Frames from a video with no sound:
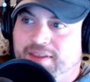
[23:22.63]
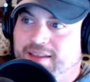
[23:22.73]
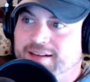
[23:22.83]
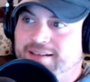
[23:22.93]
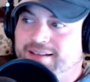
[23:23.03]

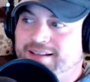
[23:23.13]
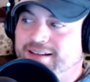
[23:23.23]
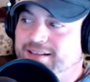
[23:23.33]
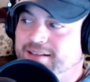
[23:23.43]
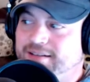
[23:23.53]

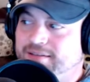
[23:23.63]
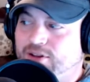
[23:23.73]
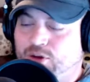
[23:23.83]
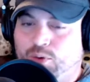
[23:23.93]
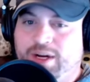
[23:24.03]
these
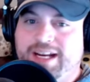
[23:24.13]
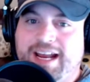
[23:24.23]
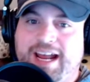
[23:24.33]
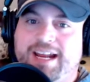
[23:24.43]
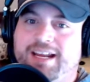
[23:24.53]

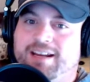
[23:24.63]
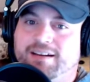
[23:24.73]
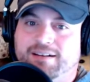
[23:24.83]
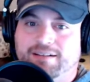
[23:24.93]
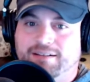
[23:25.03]
3-day,